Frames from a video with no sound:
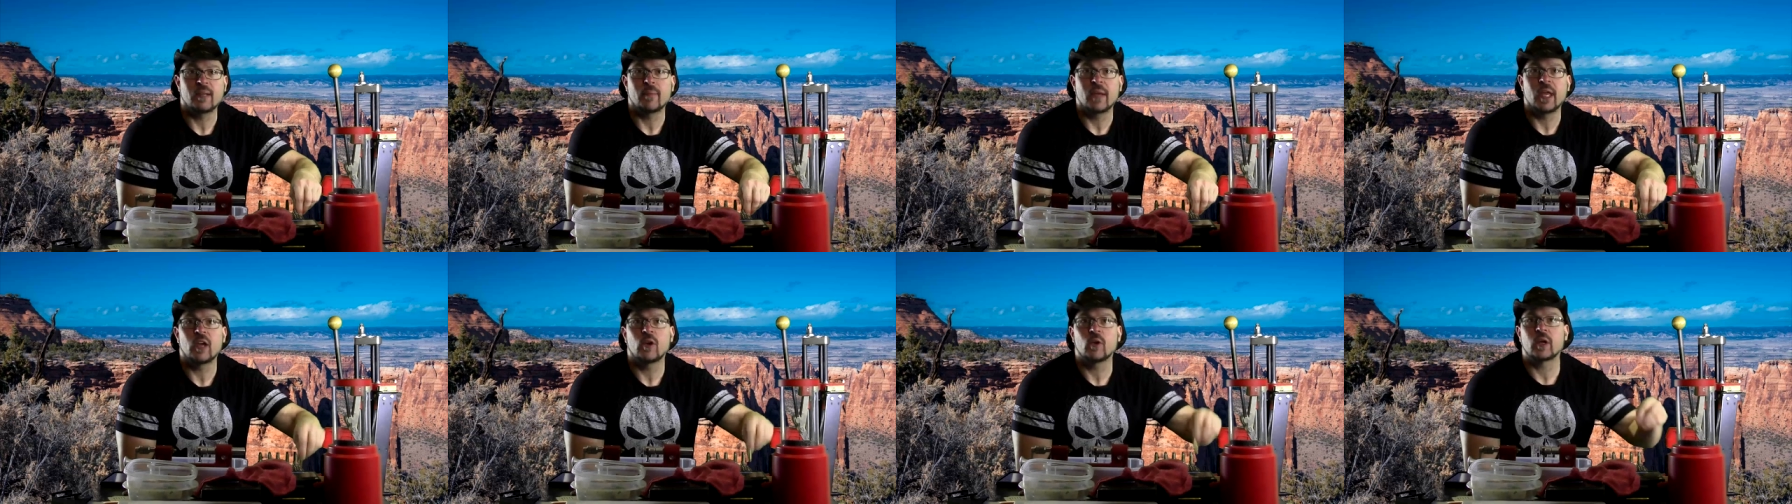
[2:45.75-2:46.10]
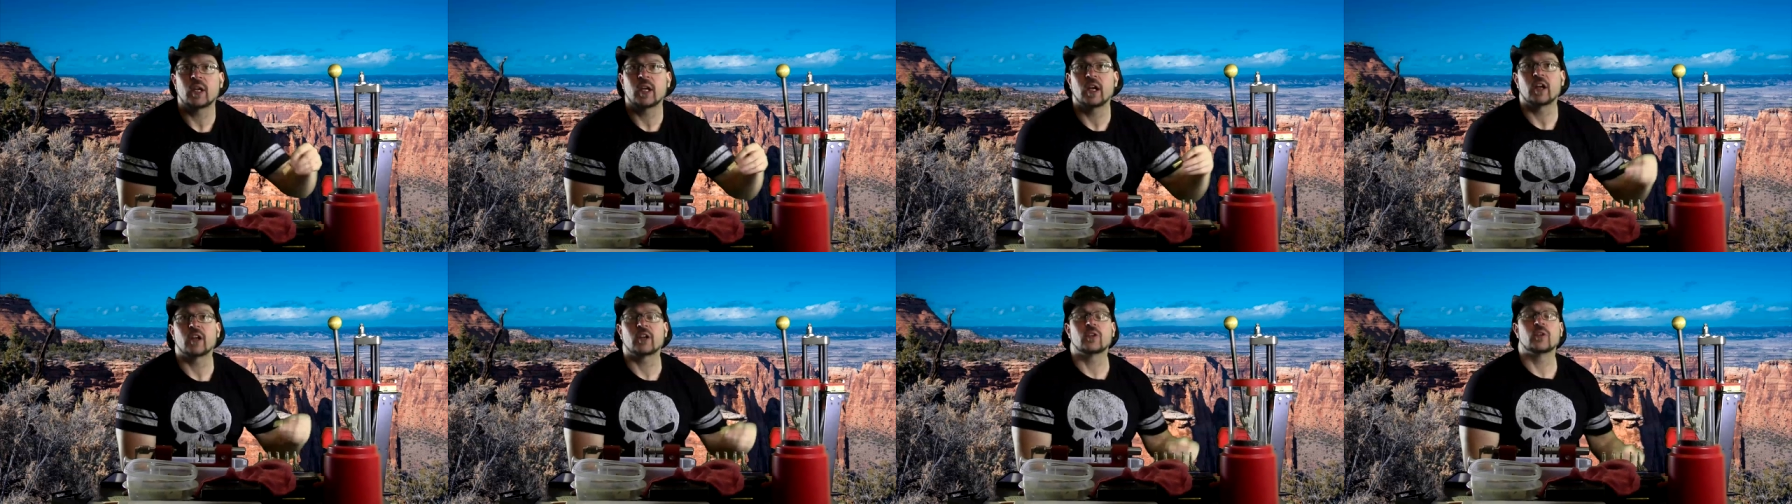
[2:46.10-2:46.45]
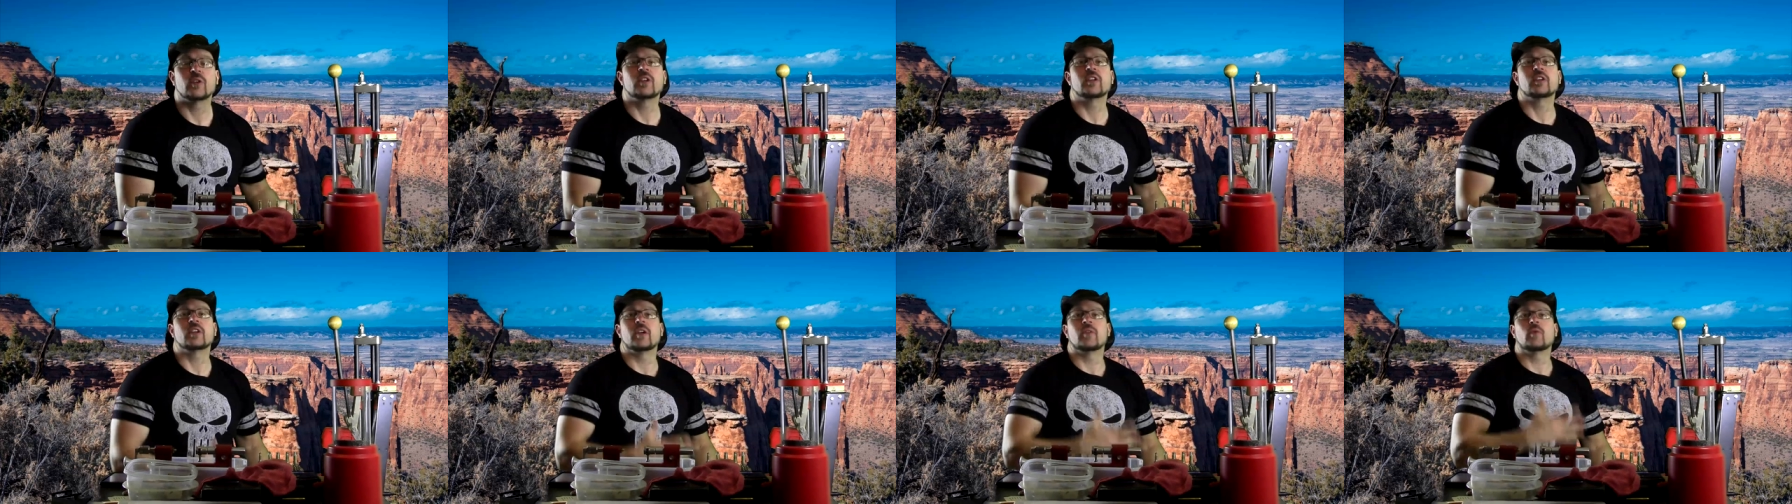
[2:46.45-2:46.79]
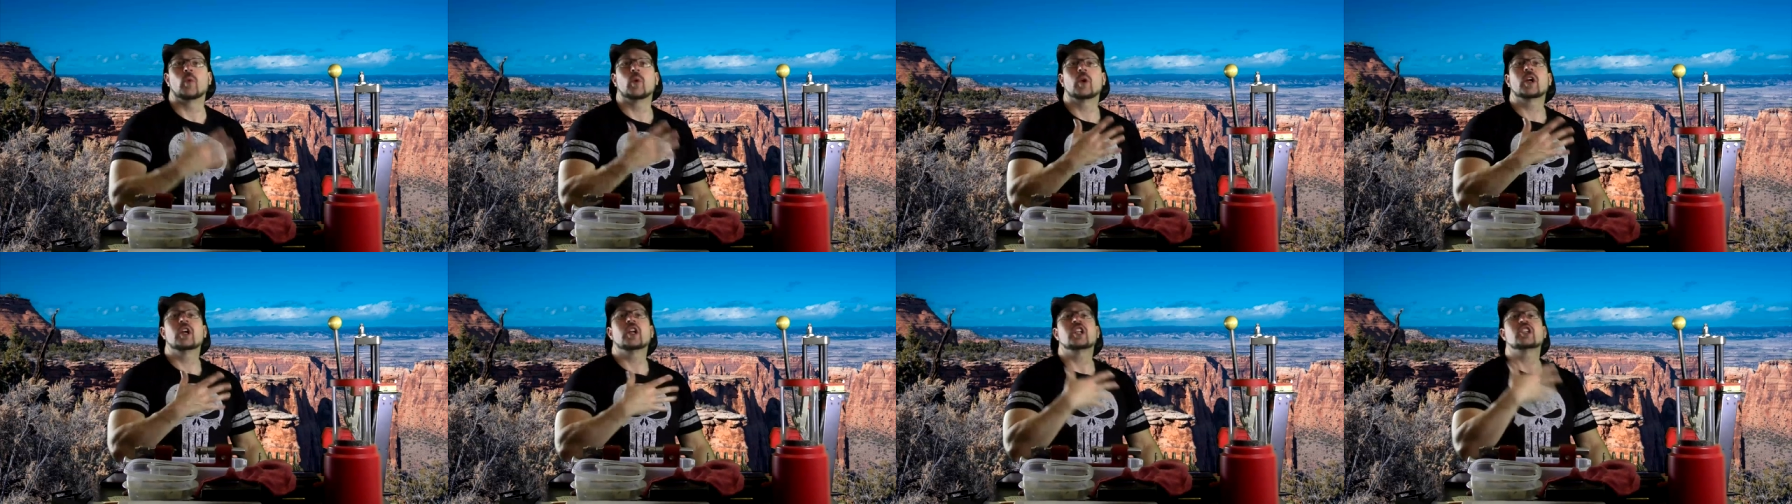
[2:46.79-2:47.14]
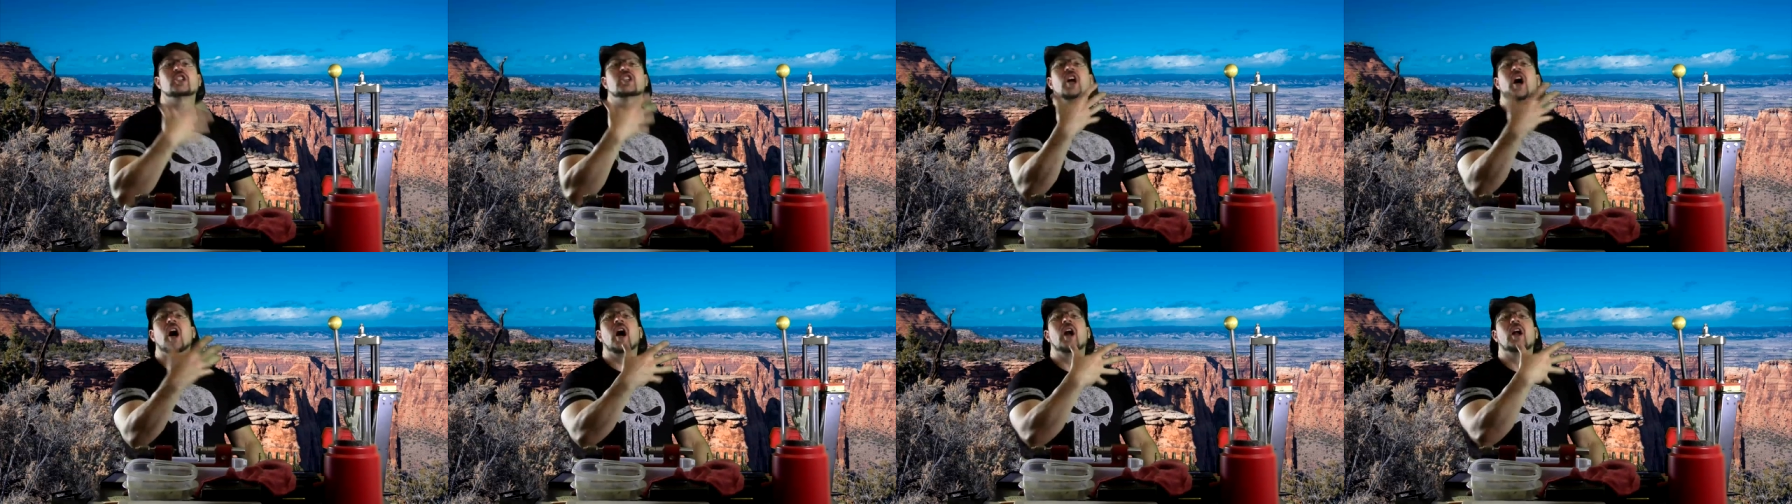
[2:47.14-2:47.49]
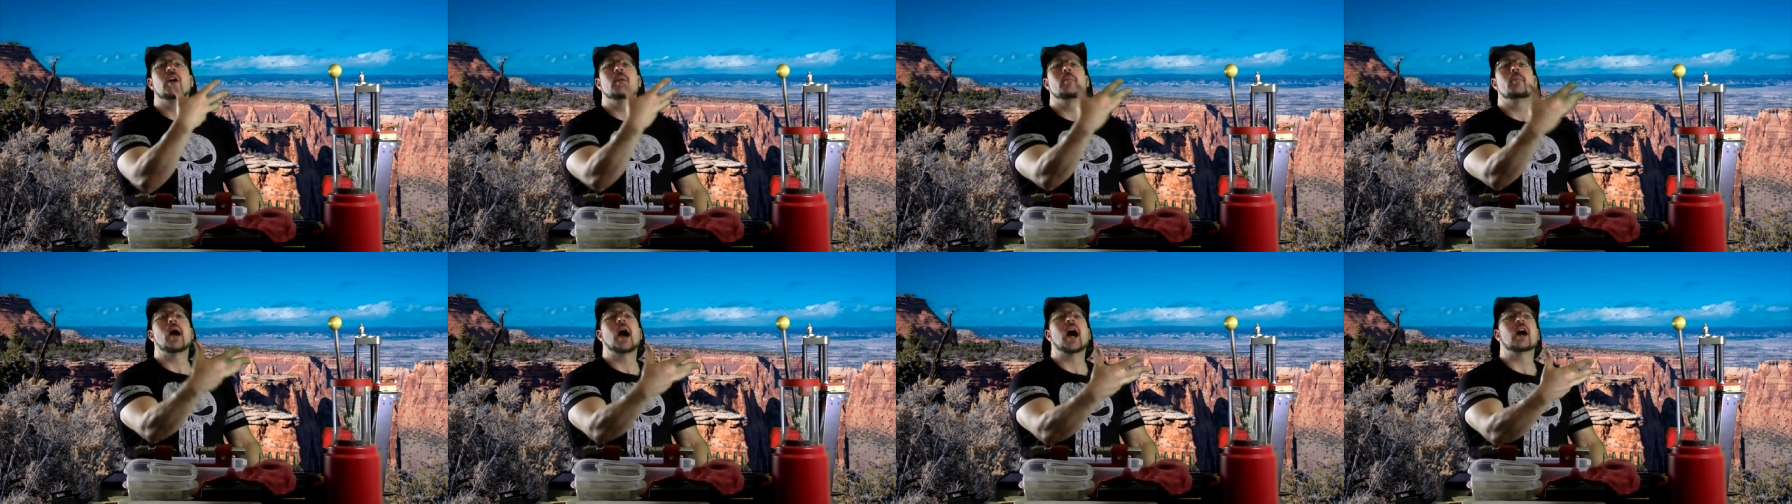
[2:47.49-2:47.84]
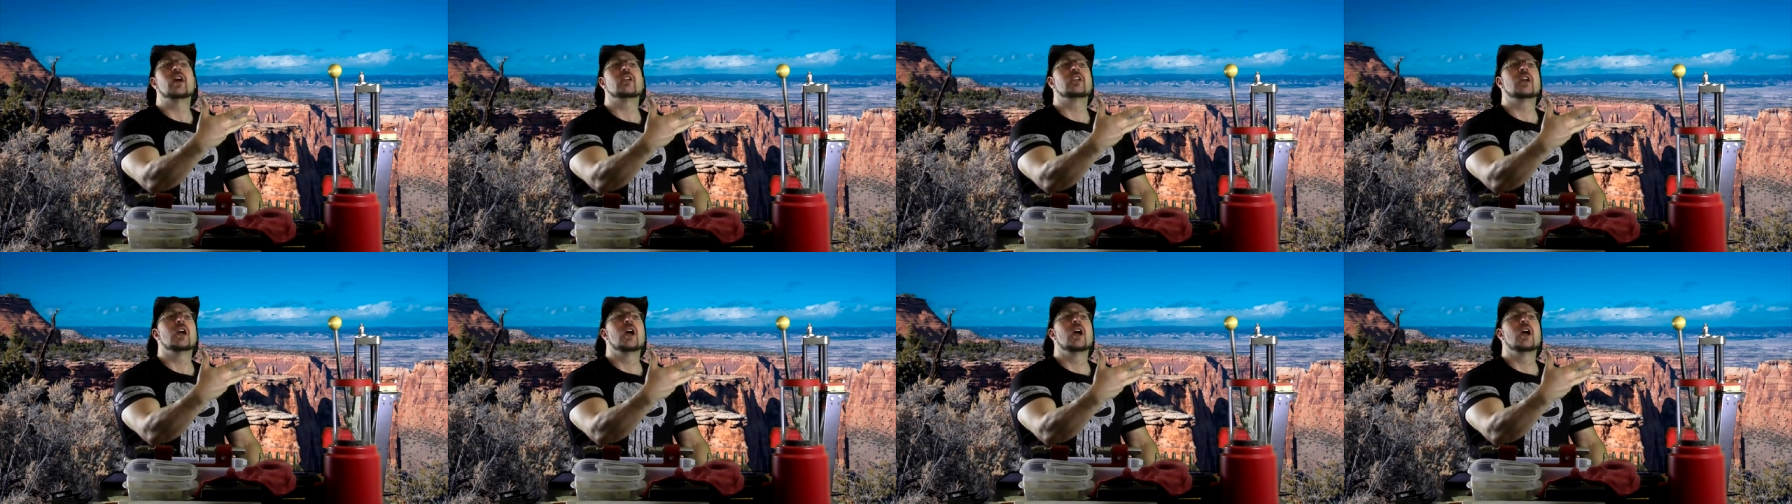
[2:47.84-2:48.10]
male characteristic. If we're going to talk about